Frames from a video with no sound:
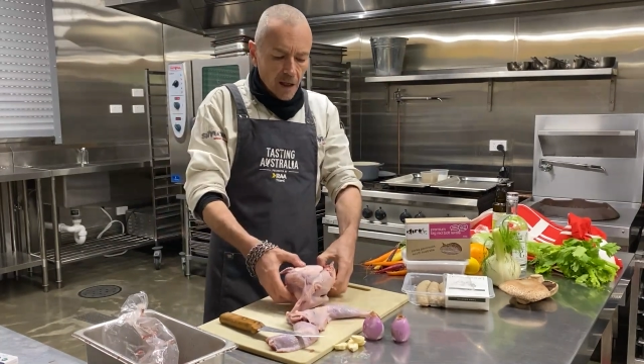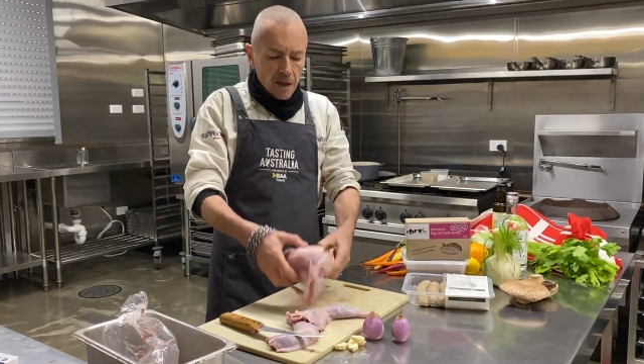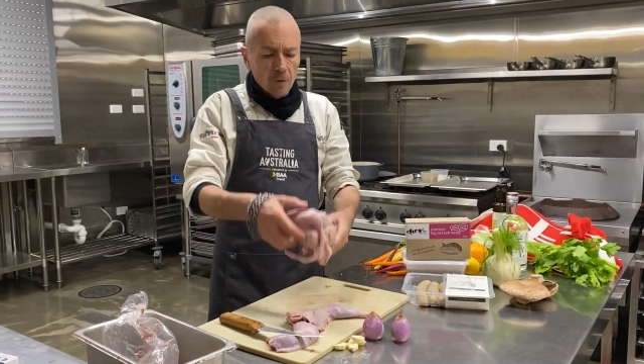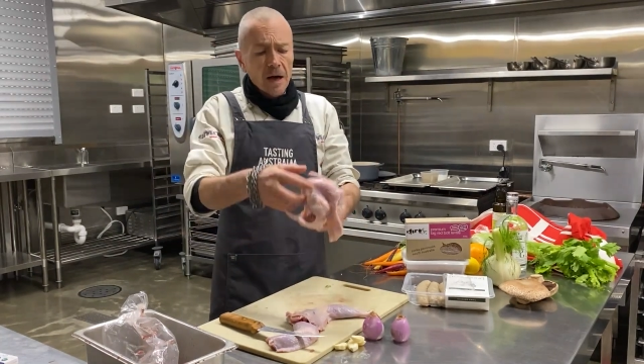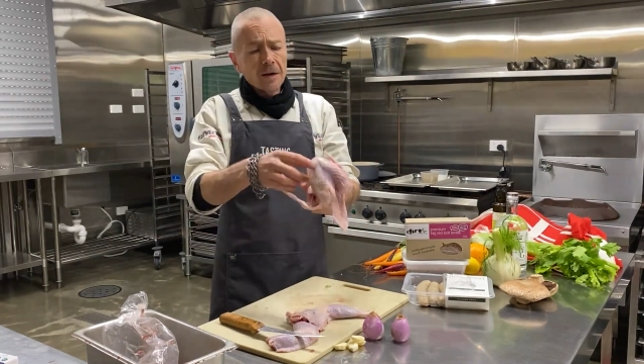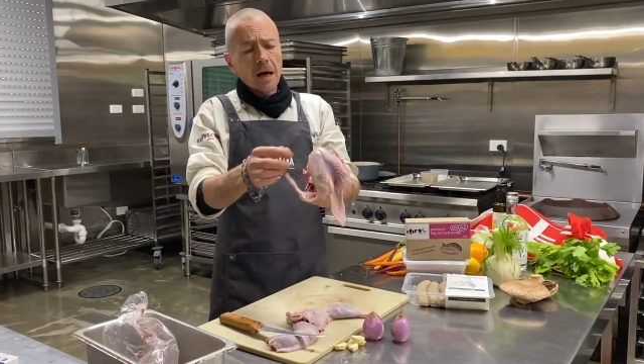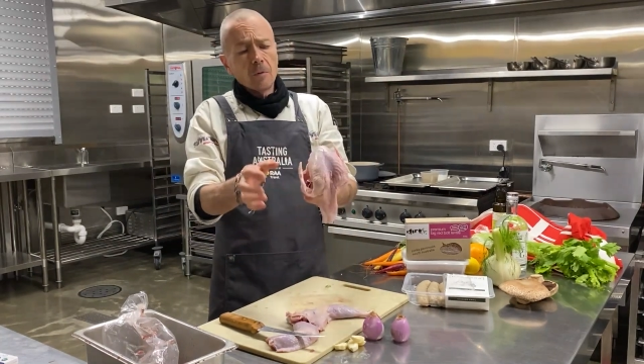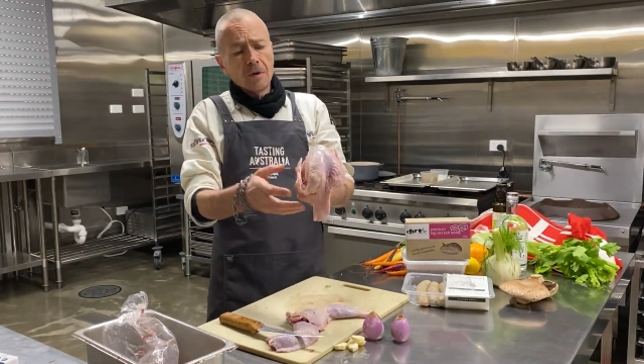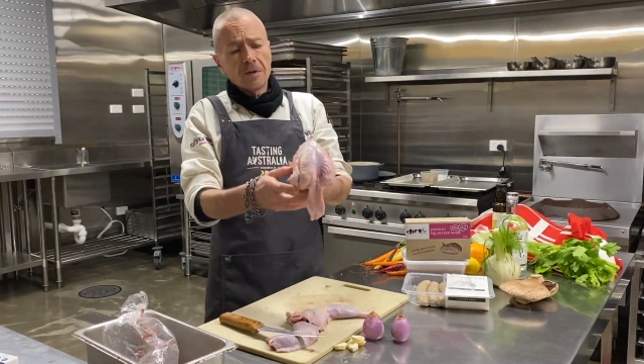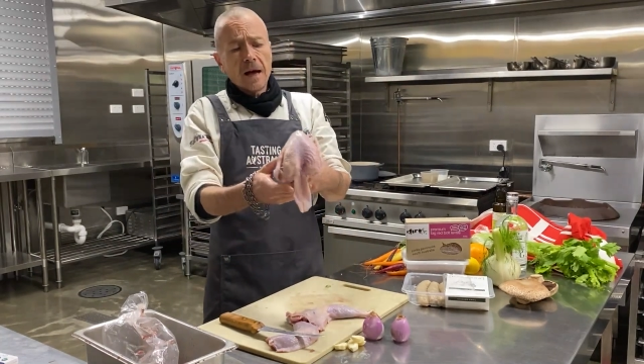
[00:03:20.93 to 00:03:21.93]
You end up
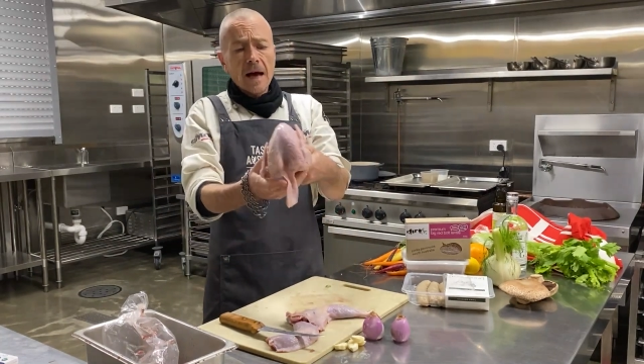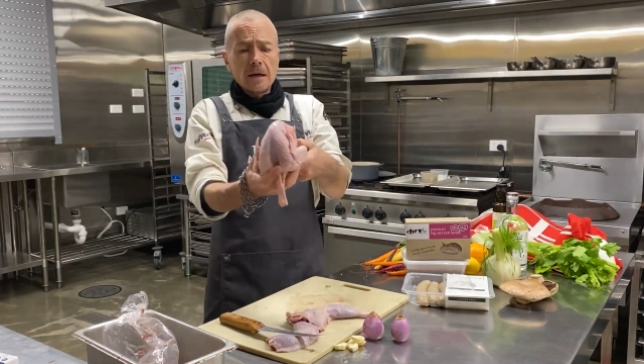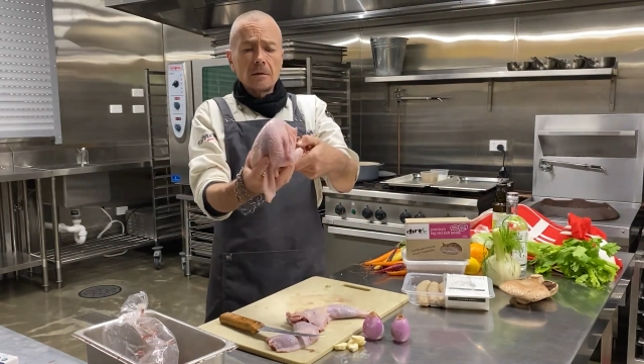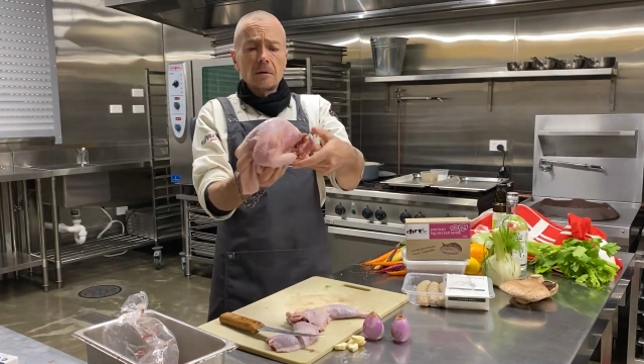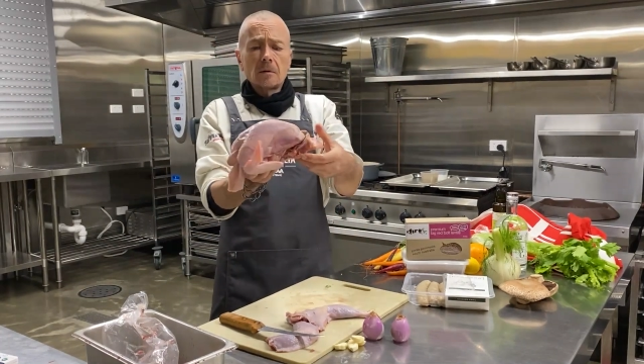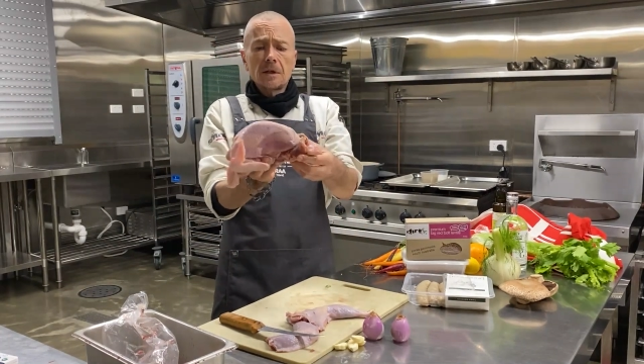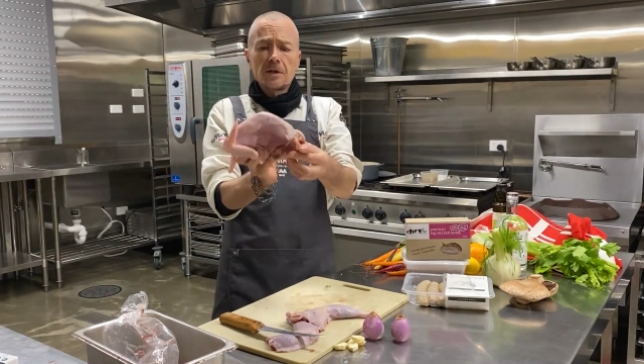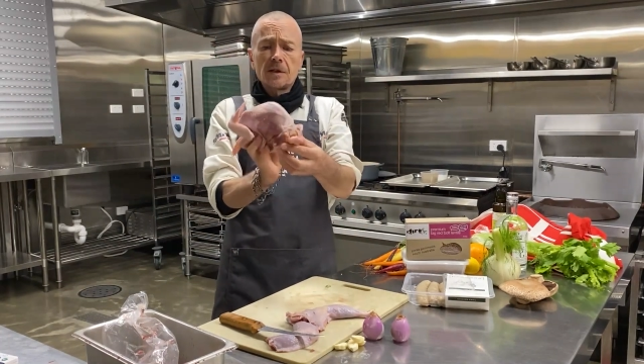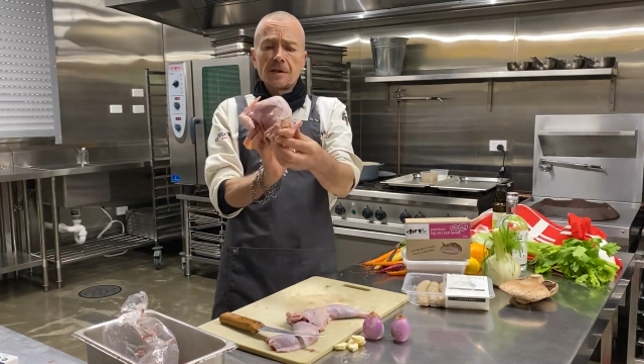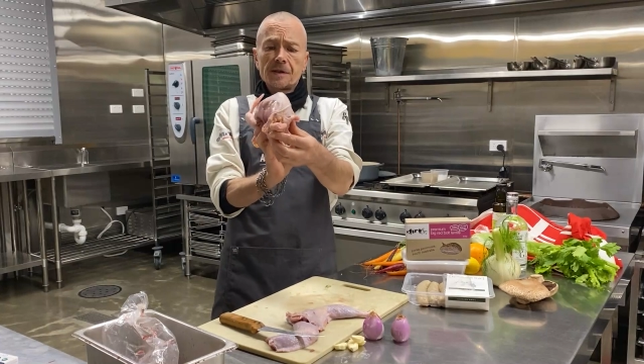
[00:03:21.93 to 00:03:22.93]
with that,
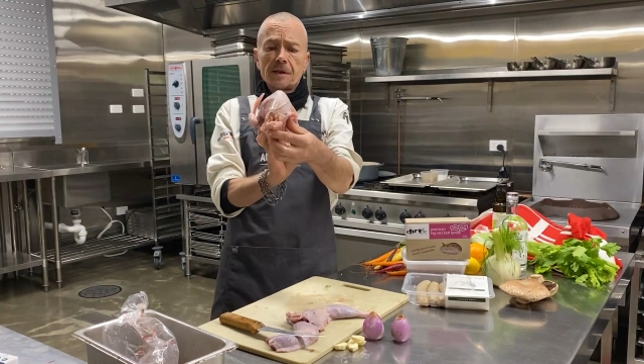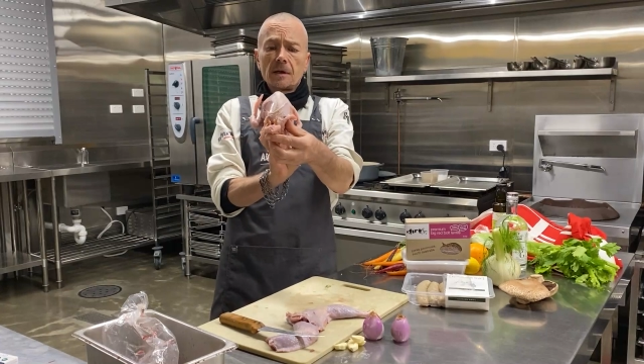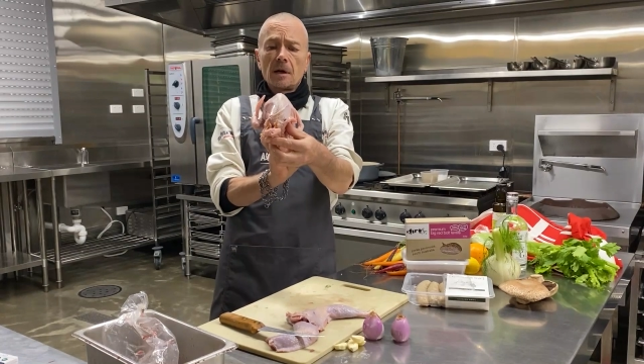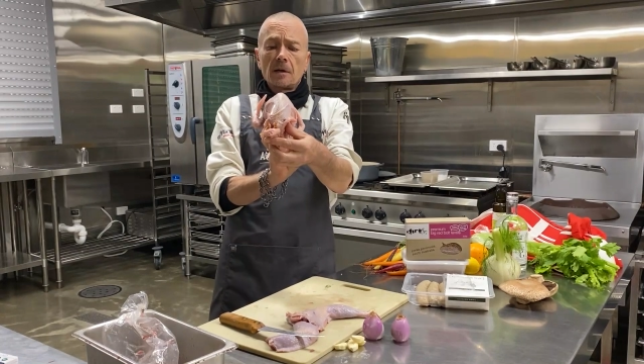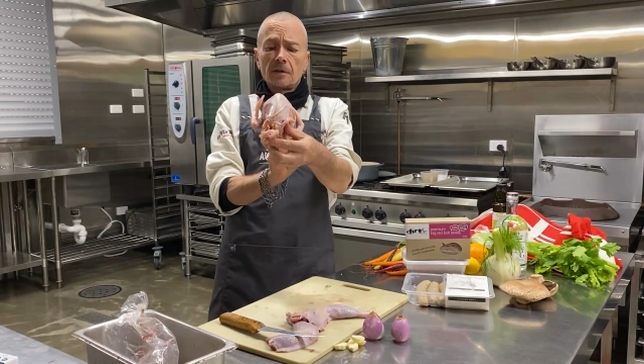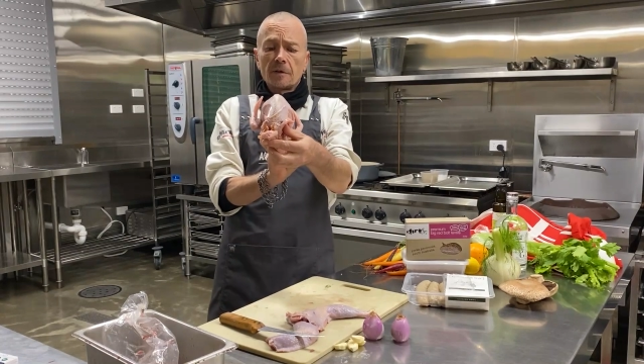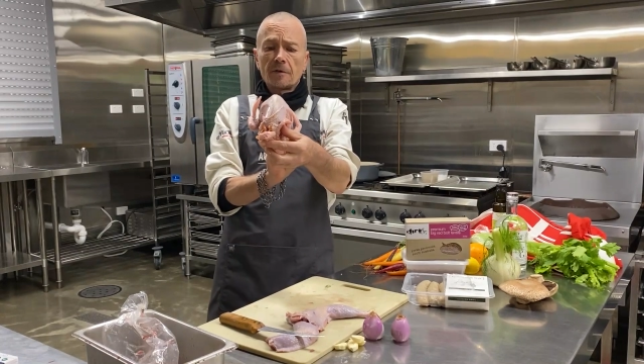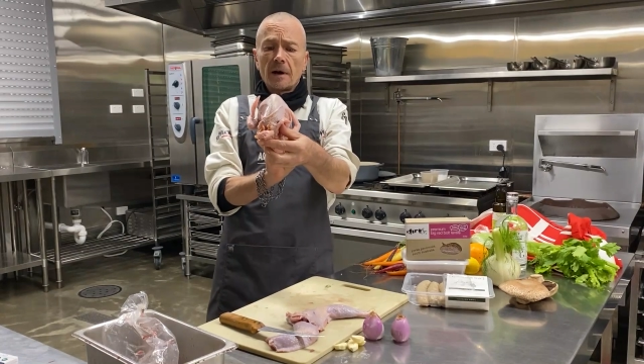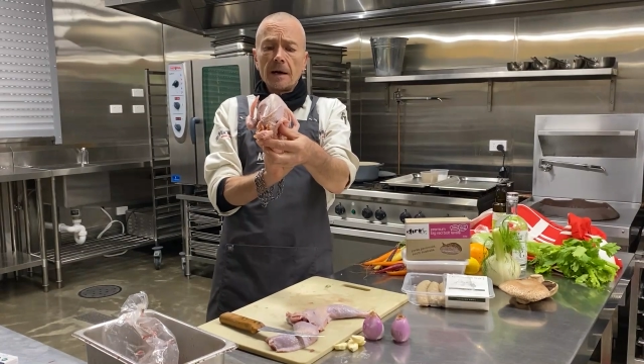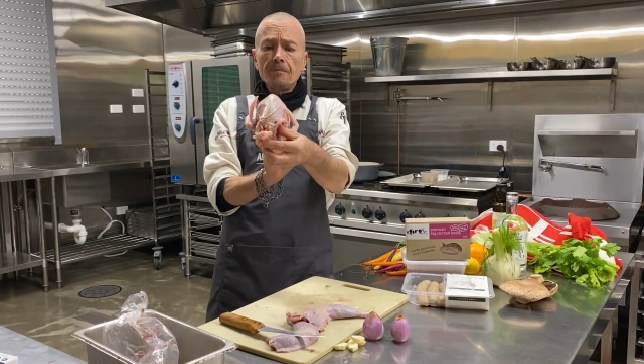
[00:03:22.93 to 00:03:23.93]
which is the
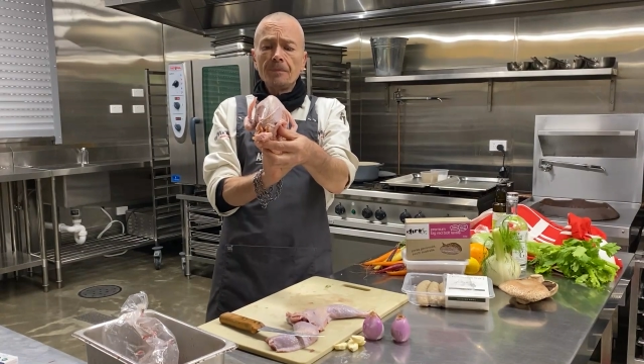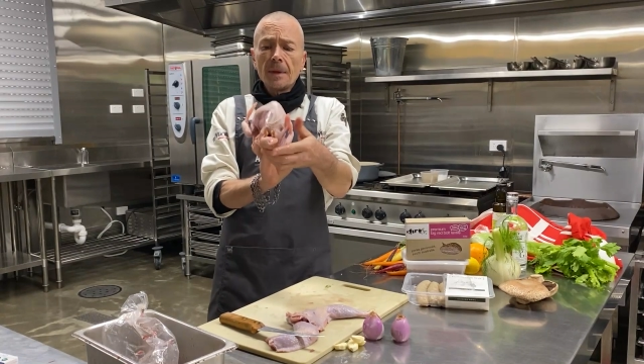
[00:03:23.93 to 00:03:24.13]
frame